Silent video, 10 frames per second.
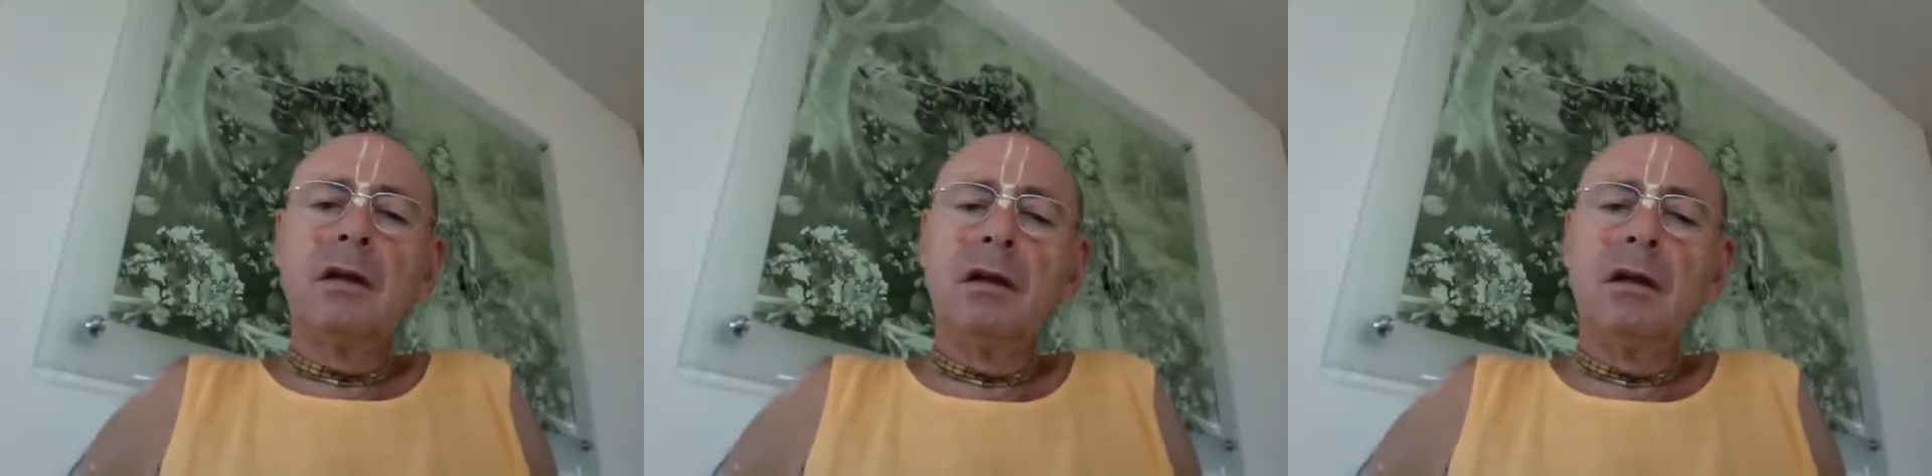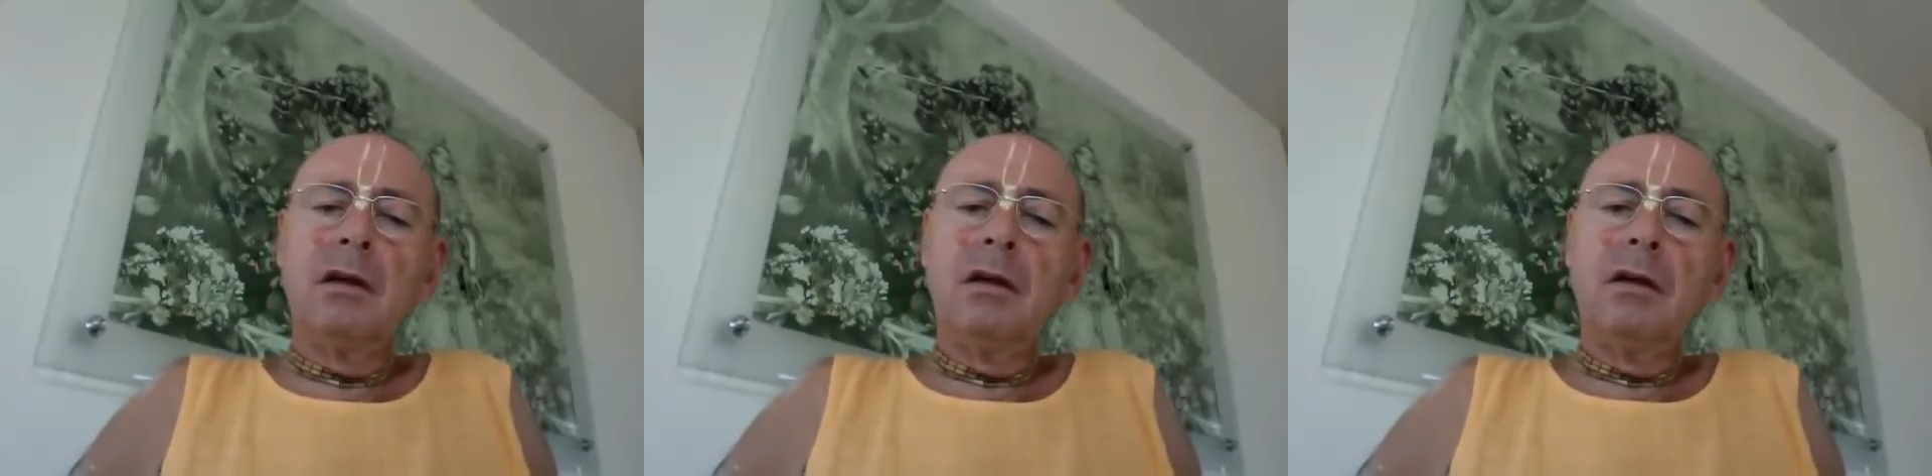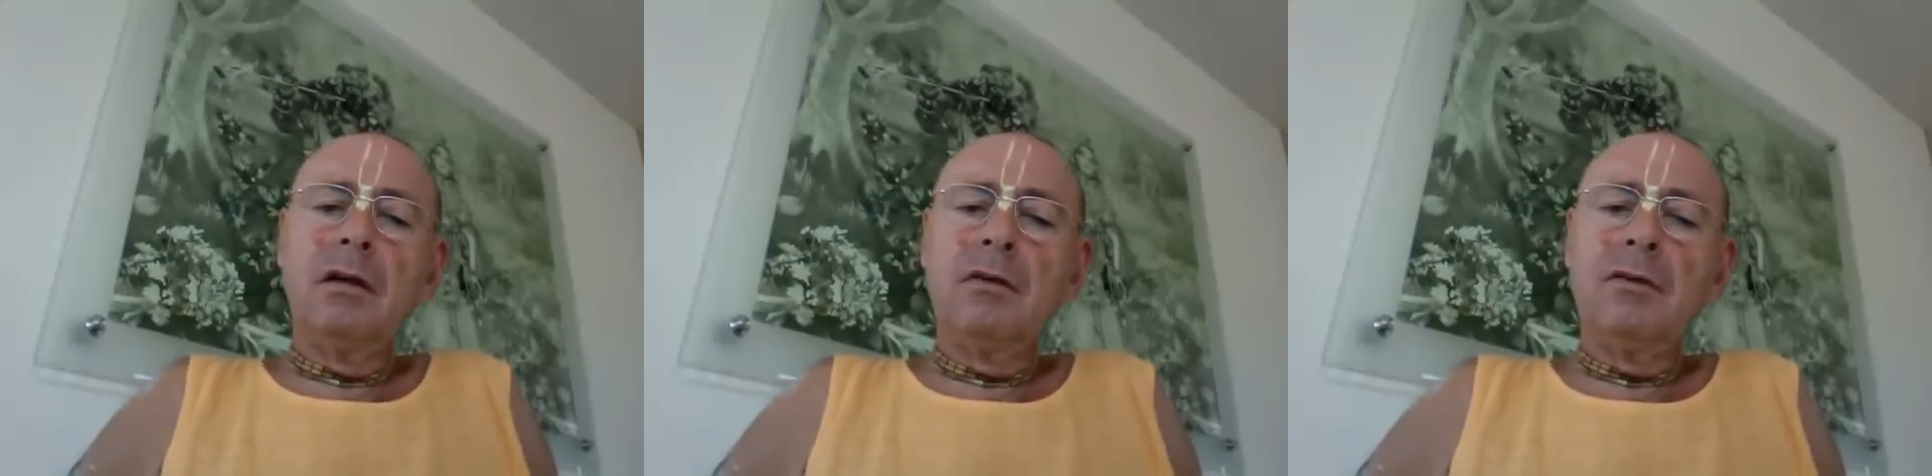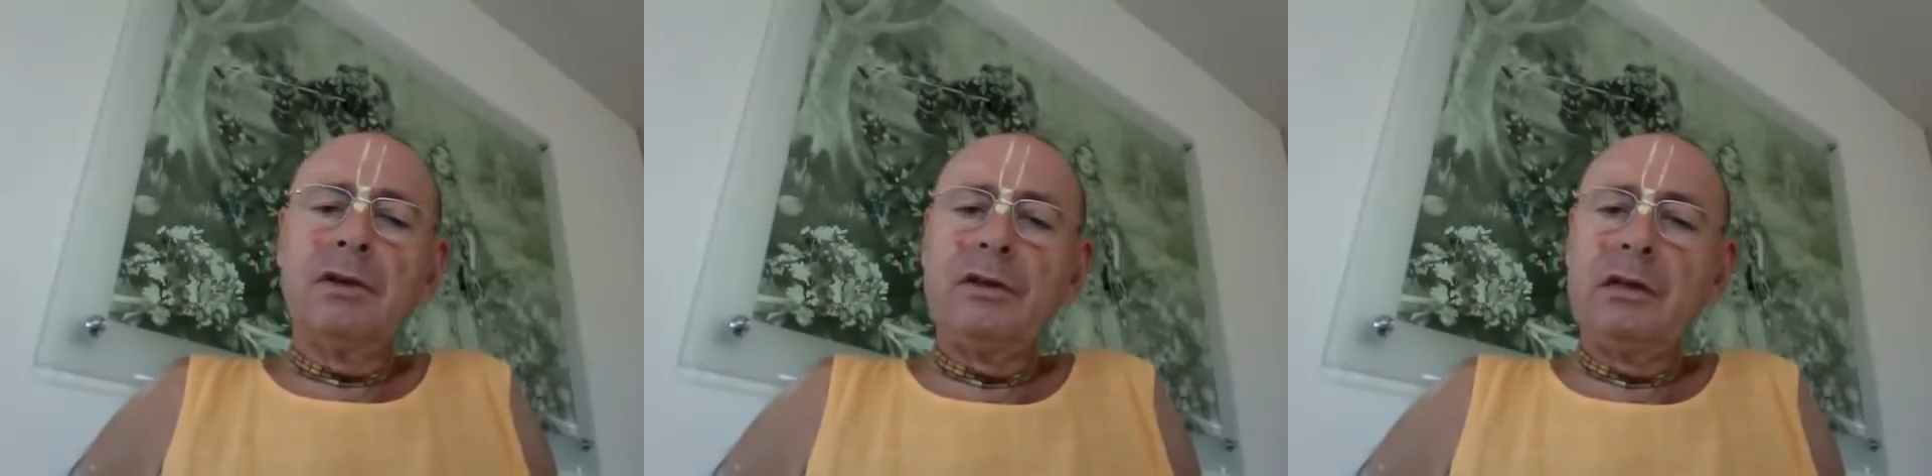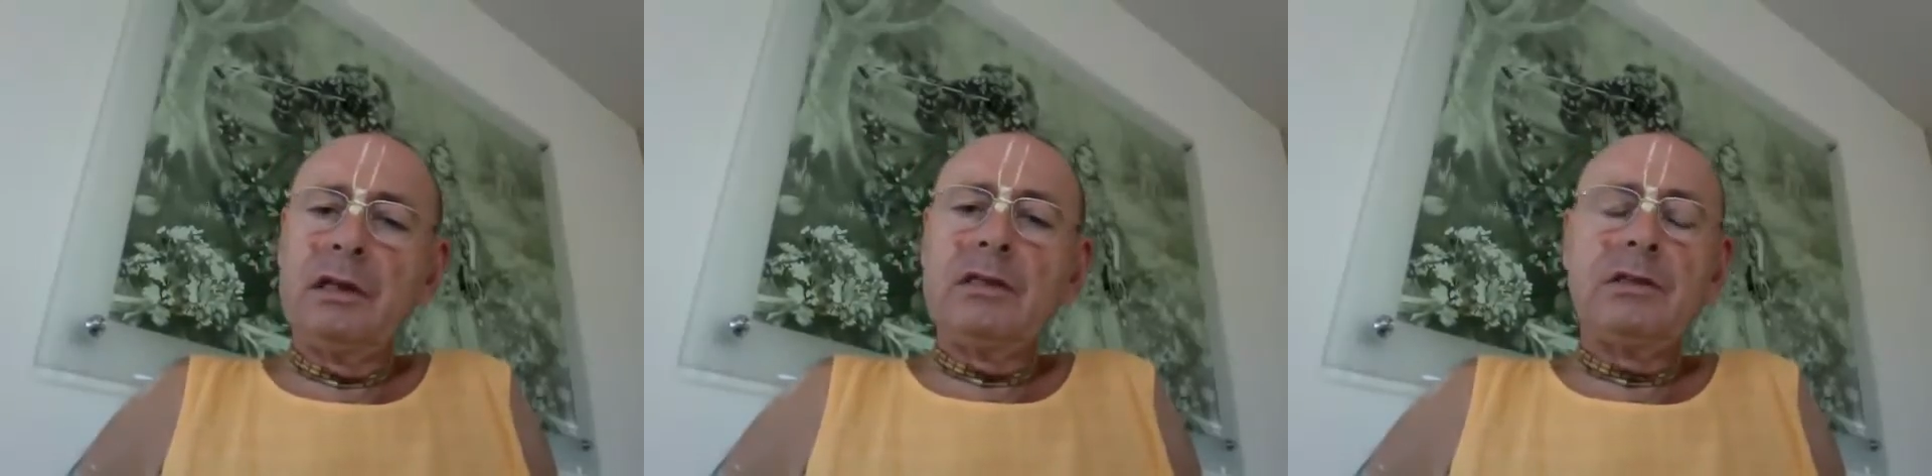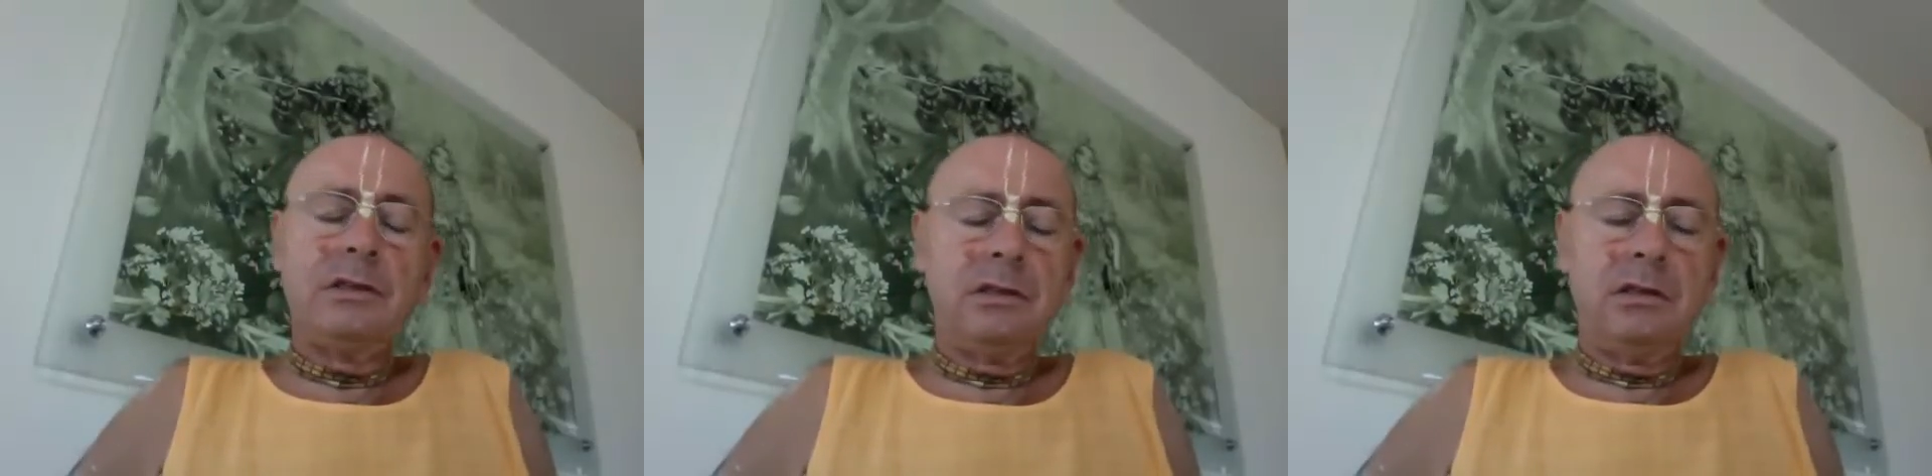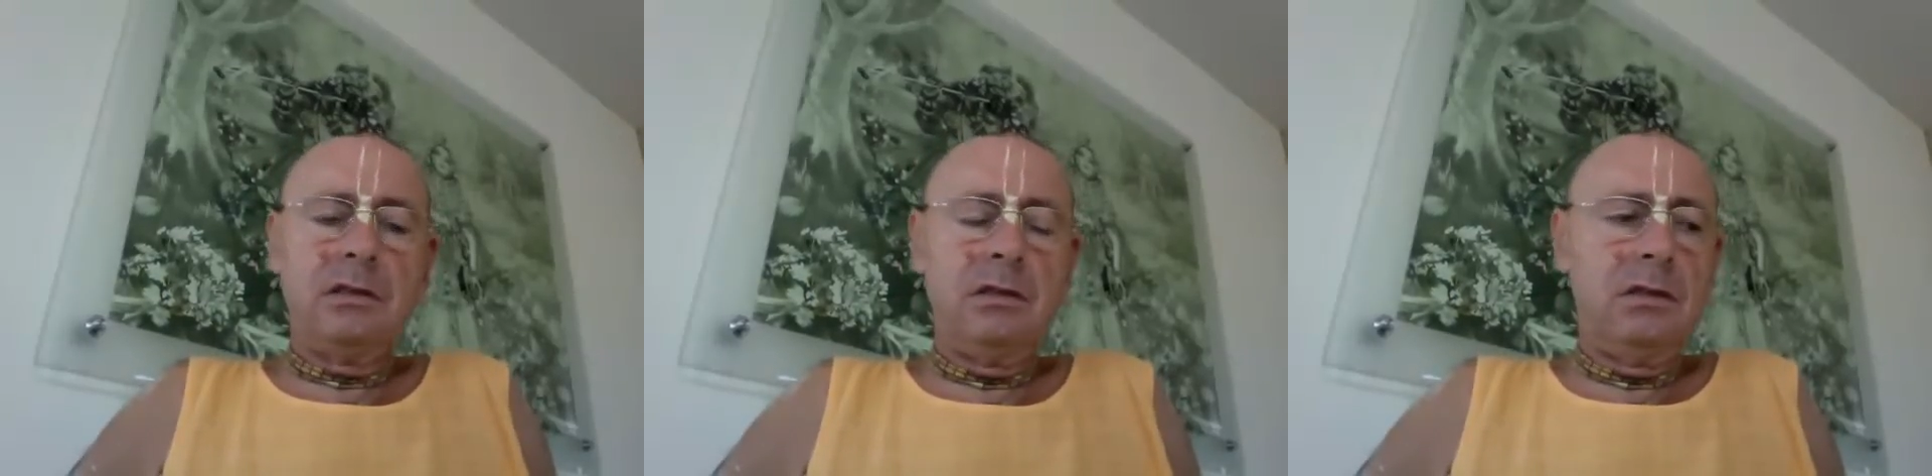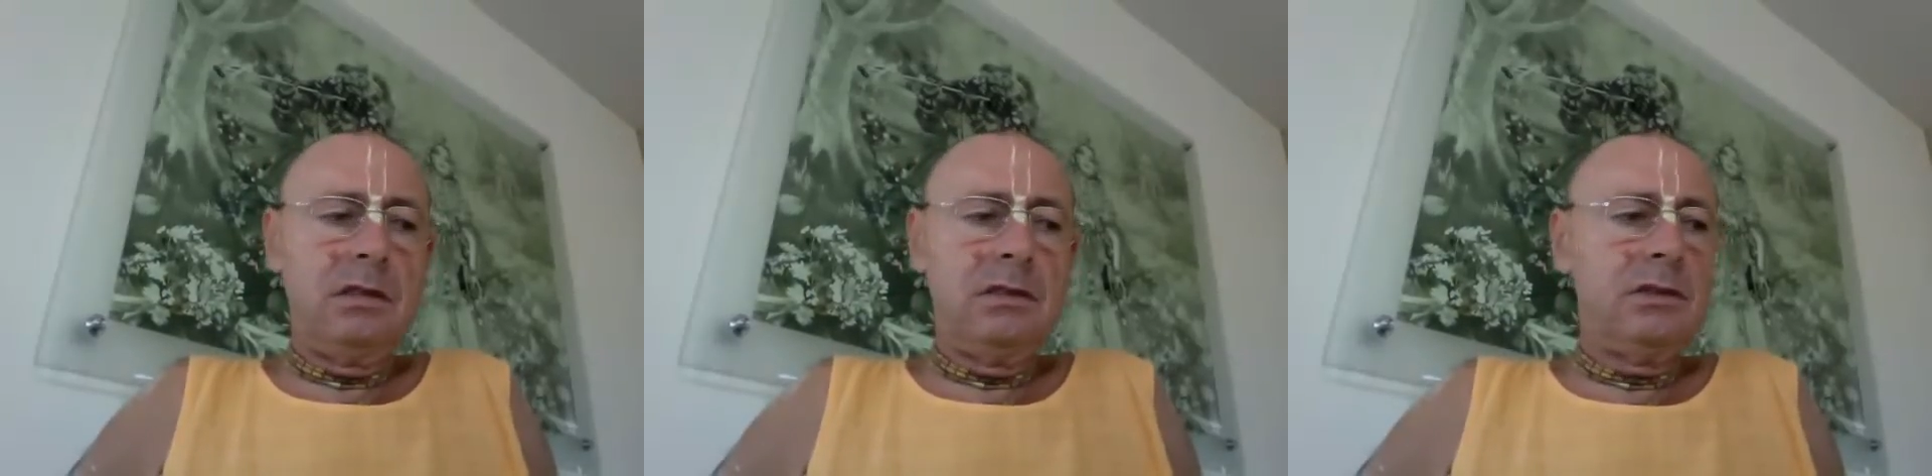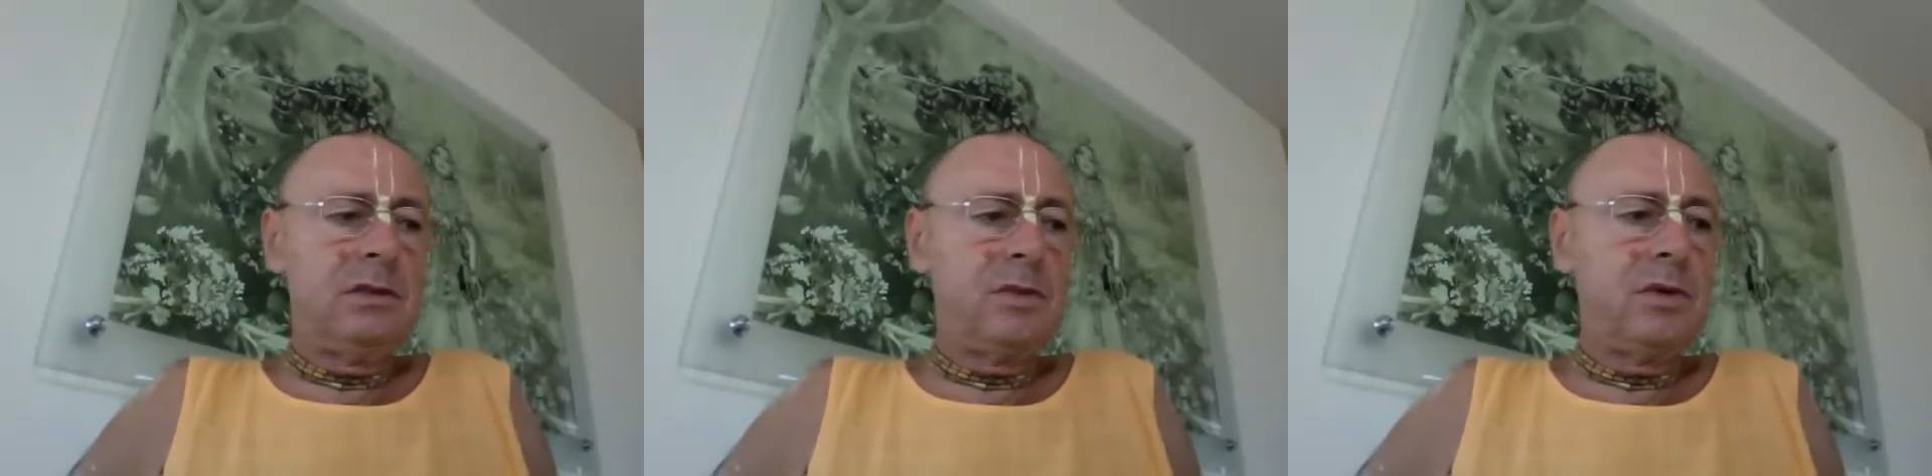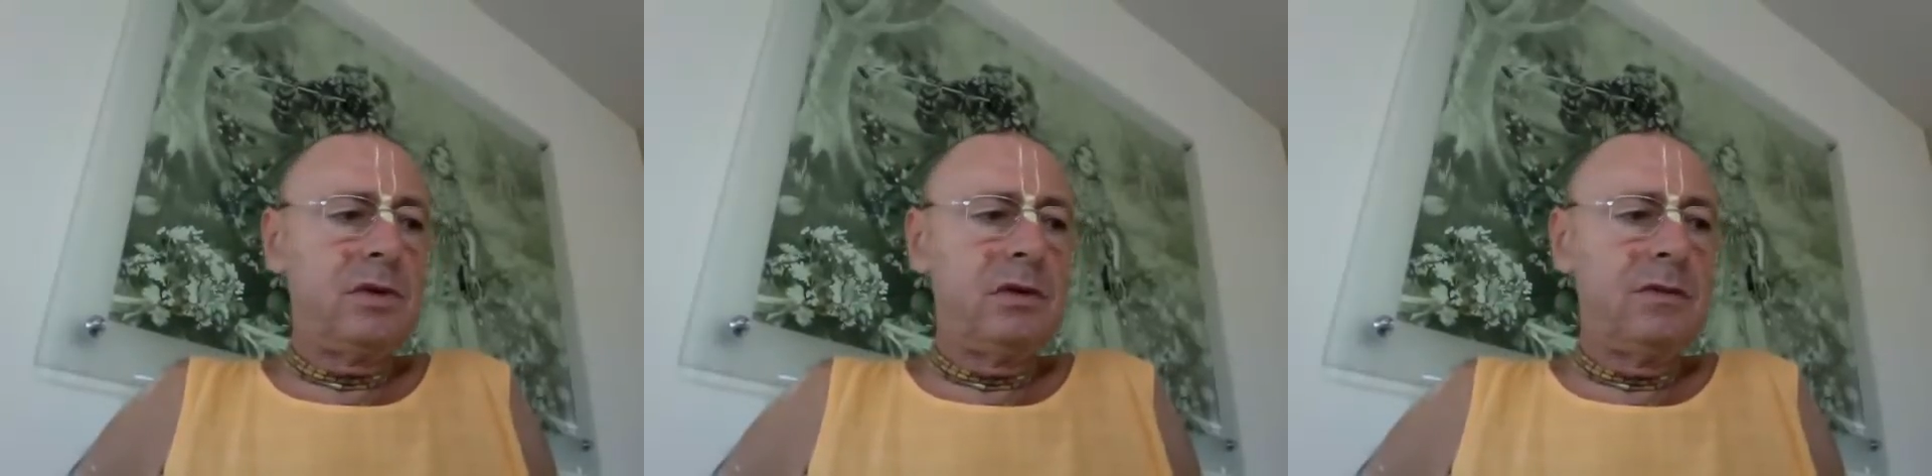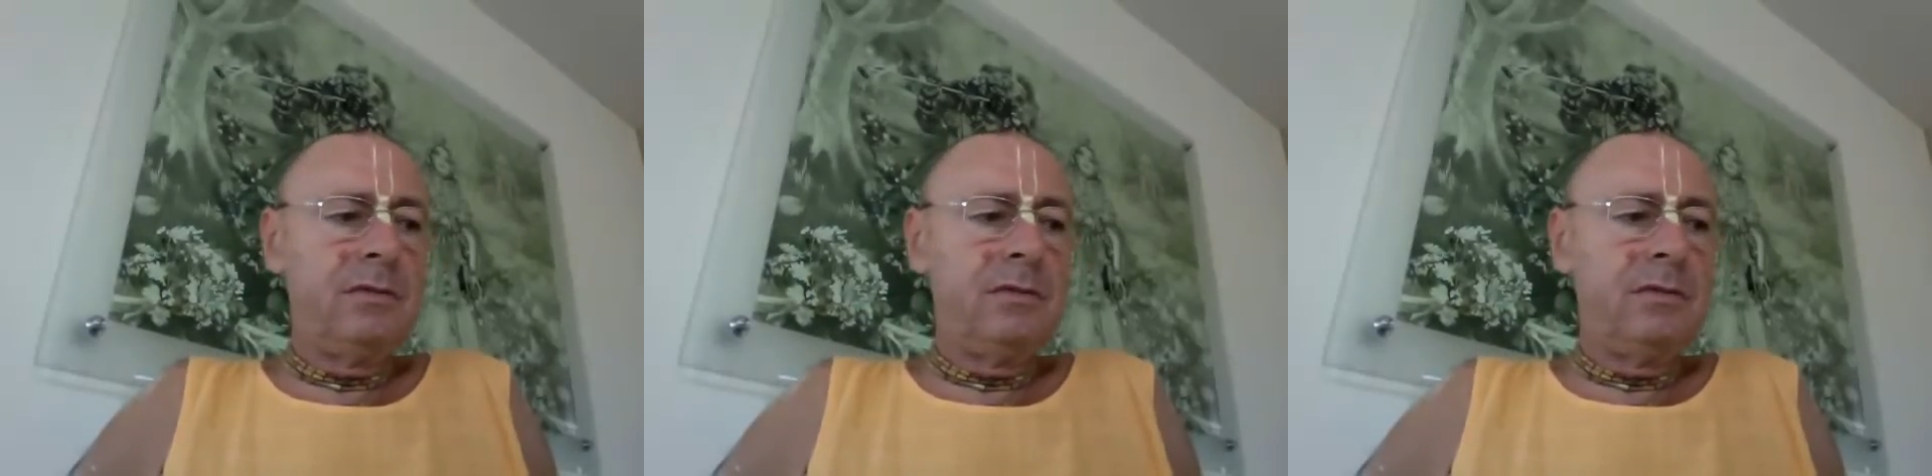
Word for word: uh, very nice, uh, nicely spoken.